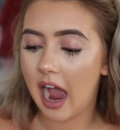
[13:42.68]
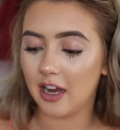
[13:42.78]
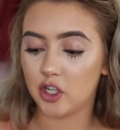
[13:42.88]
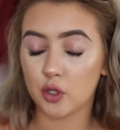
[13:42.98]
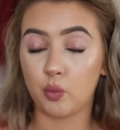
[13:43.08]

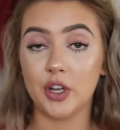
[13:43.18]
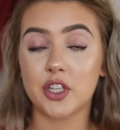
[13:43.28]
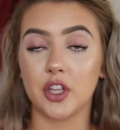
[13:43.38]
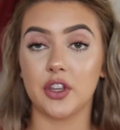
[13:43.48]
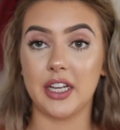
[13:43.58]
I just
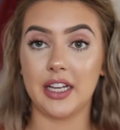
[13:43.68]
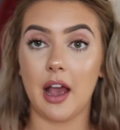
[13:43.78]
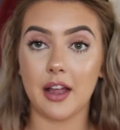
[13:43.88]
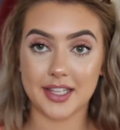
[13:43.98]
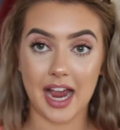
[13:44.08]
wish that the
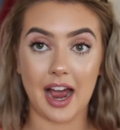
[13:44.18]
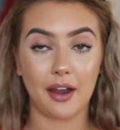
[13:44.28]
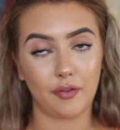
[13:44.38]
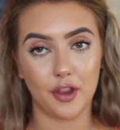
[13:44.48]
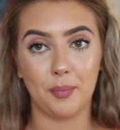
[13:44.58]

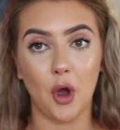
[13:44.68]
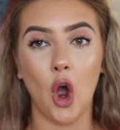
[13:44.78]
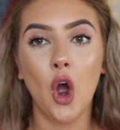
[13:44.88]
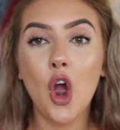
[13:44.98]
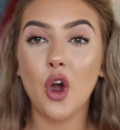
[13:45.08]
tie for the
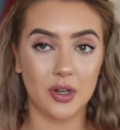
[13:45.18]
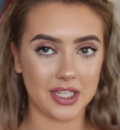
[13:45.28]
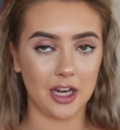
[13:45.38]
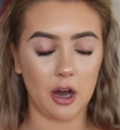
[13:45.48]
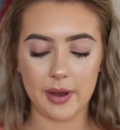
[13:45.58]
bow
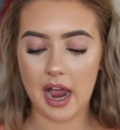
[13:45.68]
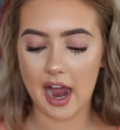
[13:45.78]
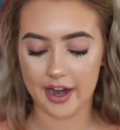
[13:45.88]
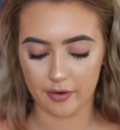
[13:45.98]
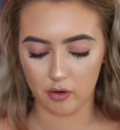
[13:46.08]
was a little bit
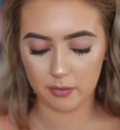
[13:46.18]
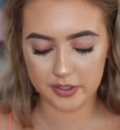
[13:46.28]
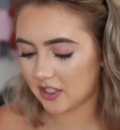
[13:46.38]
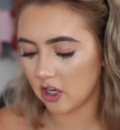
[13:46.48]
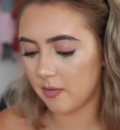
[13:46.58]
higher up.
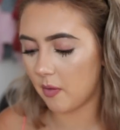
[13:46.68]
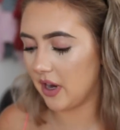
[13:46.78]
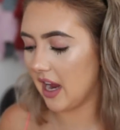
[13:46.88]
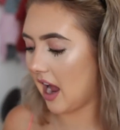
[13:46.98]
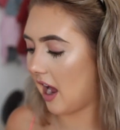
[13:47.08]
Next up,
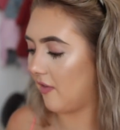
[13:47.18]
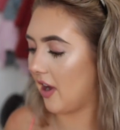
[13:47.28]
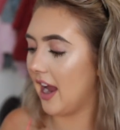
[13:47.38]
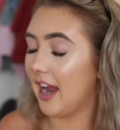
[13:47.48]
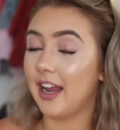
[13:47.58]
we
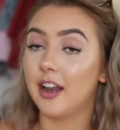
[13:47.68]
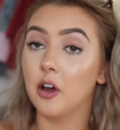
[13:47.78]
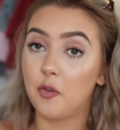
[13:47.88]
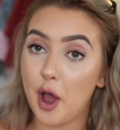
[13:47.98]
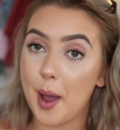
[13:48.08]
have
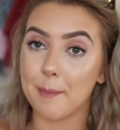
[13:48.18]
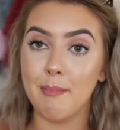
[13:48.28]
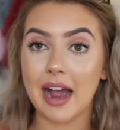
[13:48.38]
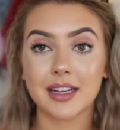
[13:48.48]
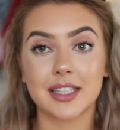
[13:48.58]
another
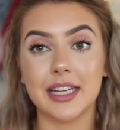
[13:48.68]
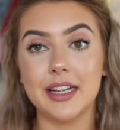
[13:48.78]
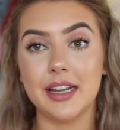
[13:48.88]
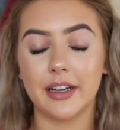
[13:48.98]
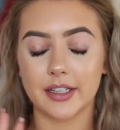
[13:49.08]

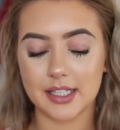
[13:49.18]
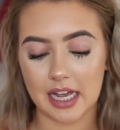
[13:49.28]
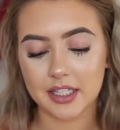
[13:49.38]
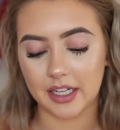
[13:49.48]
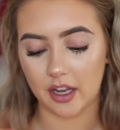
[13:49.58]
maxi
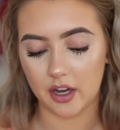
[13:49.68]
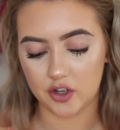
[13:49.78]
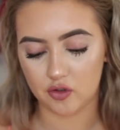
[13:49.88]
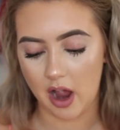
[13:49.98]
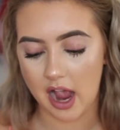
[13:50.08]

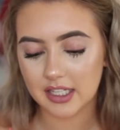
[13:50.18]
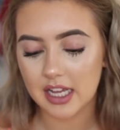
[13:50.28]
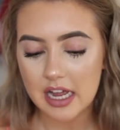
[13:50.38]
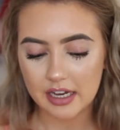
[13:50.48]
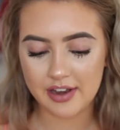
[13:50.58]
satin dress.
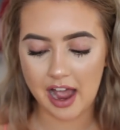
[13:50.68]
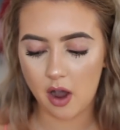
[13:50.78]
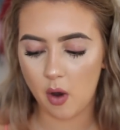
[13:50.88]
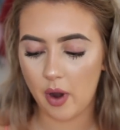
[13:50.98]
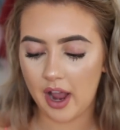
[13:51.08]

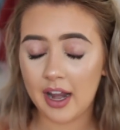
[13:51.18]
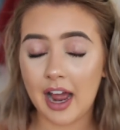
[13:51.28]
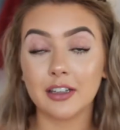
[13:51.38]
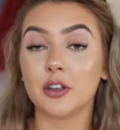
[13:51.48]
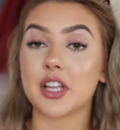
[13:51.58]
Now, when
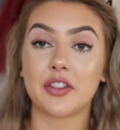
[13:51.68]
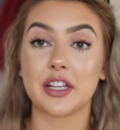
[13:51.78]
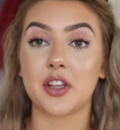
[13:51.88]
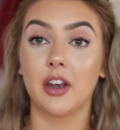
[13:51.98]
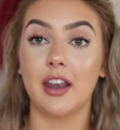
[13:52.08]
I looked at
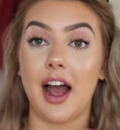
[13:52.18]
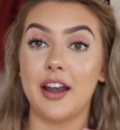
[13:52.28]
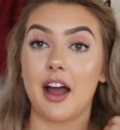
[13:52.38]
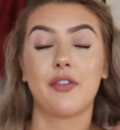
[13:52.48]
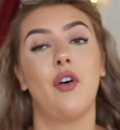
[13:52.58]
this
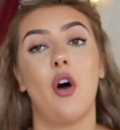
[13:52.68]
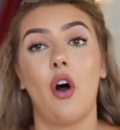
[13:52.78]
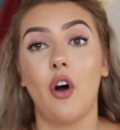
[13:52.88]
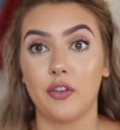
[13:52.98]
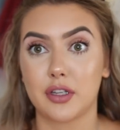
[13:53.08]
online, I
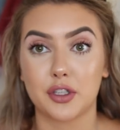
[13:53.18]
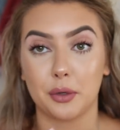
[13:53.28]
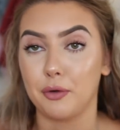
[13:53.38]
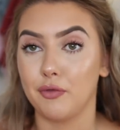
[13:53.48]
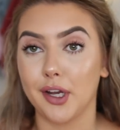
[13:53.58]
thought, oh, this is
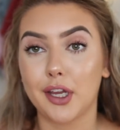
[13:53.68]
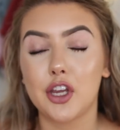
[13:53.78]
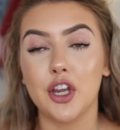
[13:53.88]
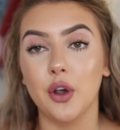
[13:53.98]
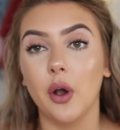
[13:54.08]
gonna be really
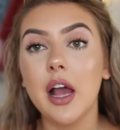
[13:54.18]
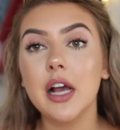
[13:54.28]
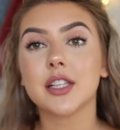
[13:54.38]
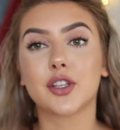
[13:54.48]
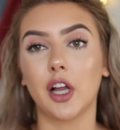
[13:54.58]
cute.
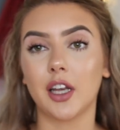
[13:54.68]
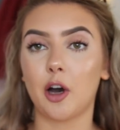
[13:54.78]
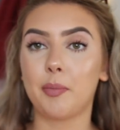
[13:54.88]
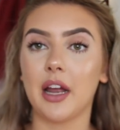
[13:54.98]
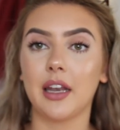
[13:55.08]
It's got a
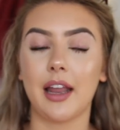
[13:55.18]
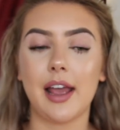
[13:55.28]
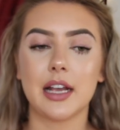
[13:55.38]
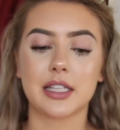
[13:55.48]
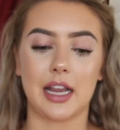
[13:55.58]
little bit of
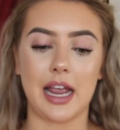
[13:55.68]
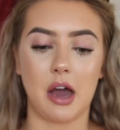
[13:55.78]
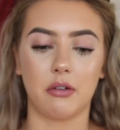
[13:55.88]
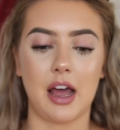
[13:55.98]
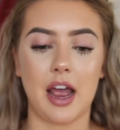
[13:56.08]
lace, like
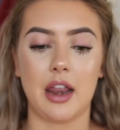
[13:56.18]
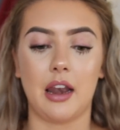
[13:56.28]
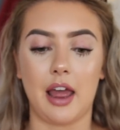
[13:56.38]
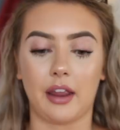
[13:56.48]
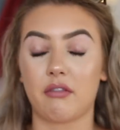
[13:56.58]

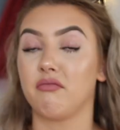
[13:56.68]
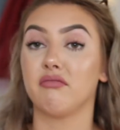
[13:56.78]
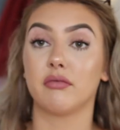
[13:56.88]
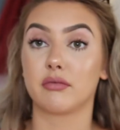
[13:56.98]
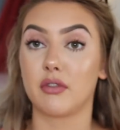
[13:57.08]
outlining like
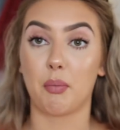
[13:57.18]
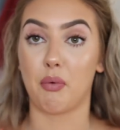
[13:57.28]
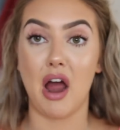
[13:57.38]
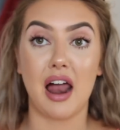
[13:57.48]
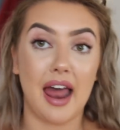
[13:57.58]
the
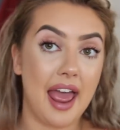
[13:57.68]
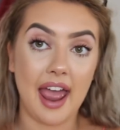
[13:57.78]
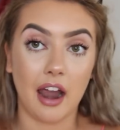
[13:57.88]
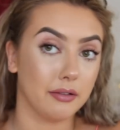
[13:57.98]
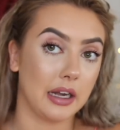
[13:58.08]
bralette
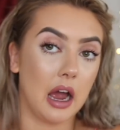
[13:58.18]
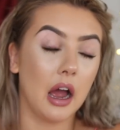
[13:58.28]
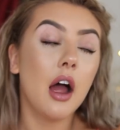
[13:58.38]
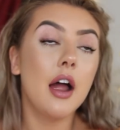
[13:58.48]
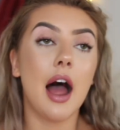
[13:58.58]

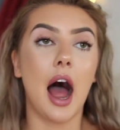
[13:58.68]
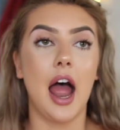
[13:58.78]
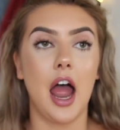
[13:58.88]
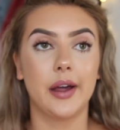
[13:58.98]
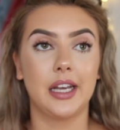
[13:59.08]
area.
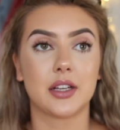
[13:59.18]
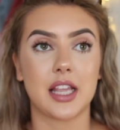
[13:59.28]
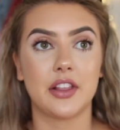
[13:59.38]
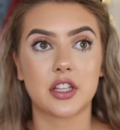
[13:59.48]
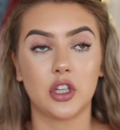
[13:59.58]
And I was
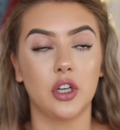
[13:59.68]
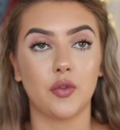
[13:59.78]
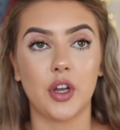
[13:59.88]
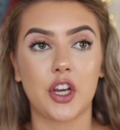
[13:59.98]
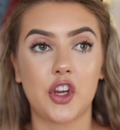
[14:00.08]
like, this is gonna
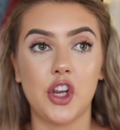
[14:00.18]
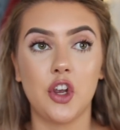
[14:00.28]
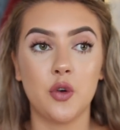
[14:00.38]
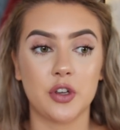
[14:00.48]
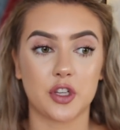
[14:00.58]
look really
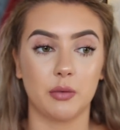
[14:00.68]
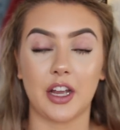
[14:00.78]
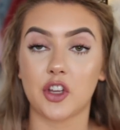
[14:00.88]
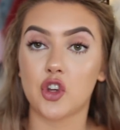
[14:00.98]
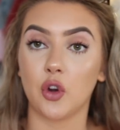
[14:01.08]
cute with some
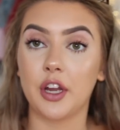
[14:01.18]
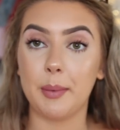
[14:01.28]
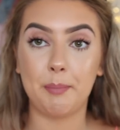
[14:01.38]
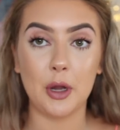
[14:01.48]
like chunky